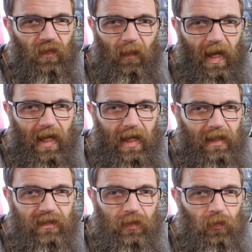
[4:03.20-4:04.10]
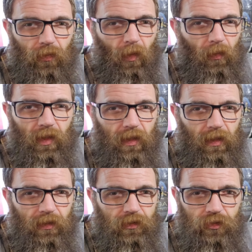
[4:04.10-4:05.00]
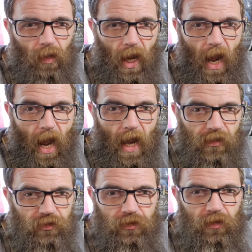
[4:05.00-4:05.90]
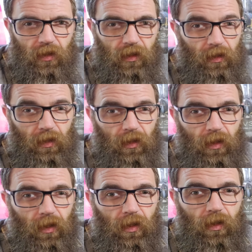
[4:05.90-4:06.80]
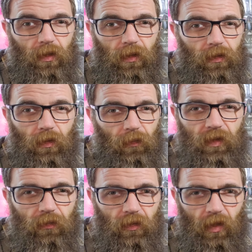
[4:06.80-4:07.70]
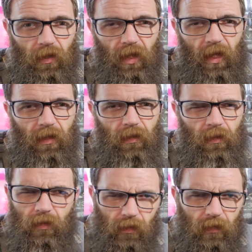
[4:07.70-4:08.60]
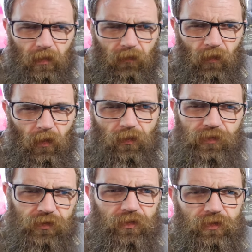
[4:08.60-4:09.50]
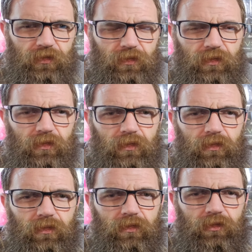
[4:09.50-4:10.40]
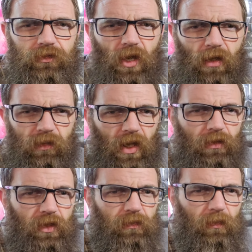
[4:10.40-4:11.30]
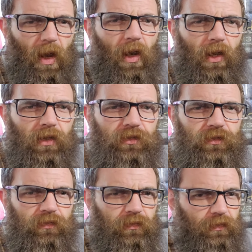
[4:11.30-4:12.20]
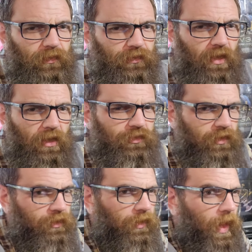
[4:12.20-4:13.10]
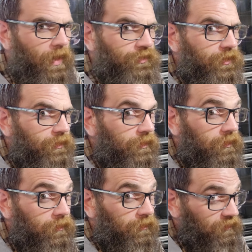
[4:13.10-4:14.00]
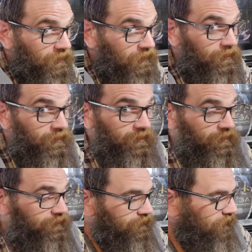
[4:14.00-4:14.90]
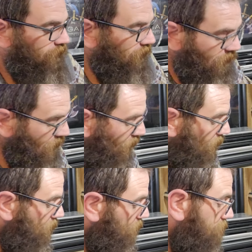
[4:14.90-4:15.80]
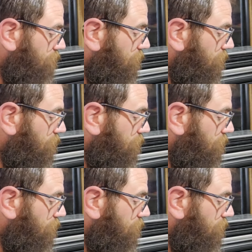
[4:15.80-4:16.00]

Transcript: the box and throwing it in the trash. Don't be doing none of that folks. Just, just calm down. Keep the box. Stash it in the closet. You'll thank me later.